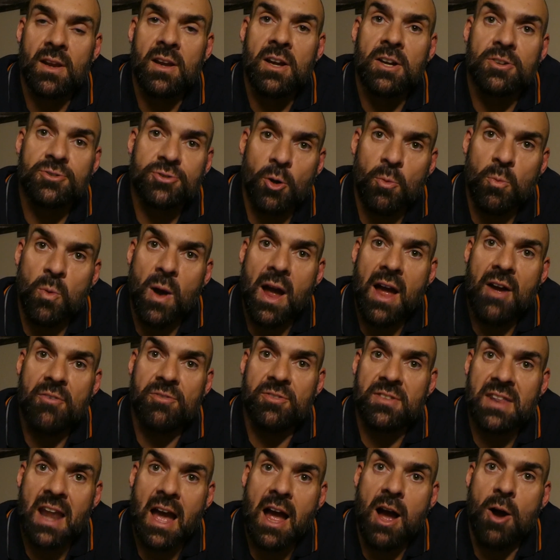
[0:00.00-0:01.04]
So we're
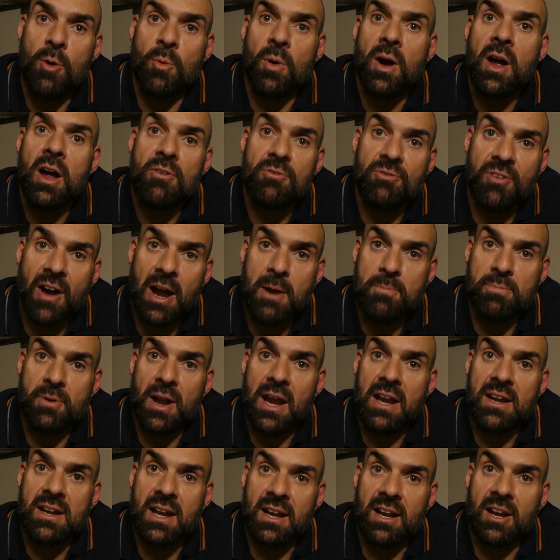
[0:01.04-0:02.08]
now
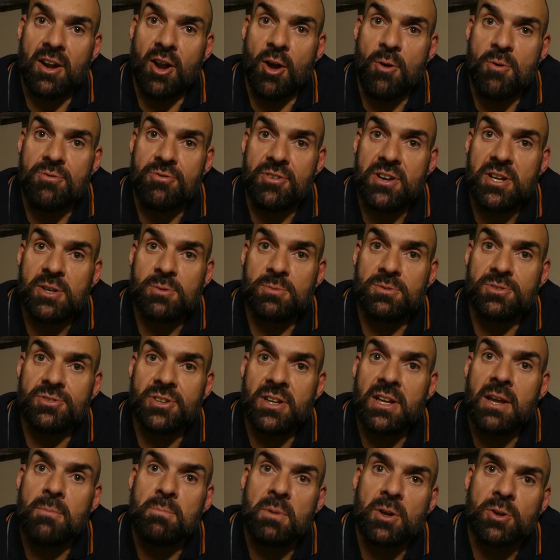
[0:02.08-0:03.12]
vibrating at a lower
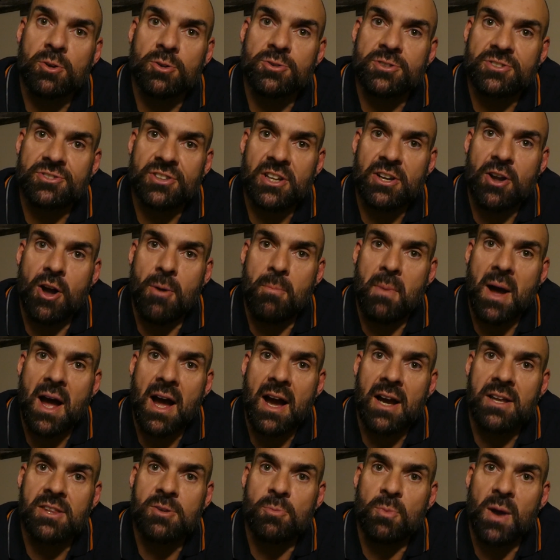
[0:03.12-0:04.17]
frequency because it's in our
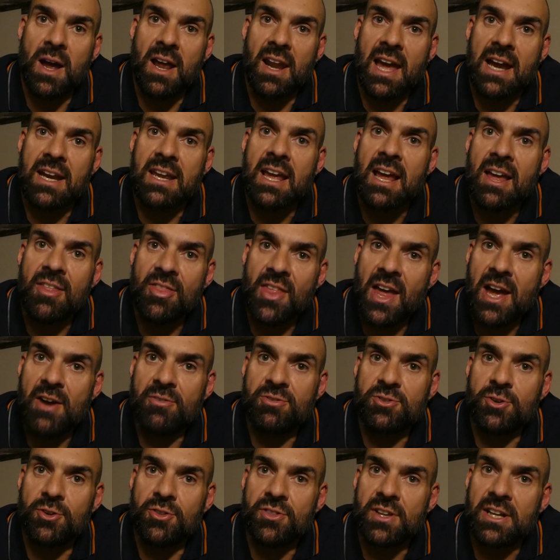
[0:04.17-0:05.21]
mind. We're like, they've
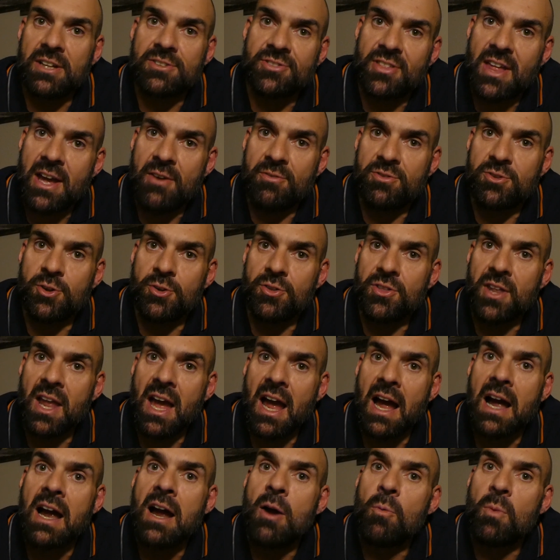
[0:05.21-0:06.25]
done this, they've done that.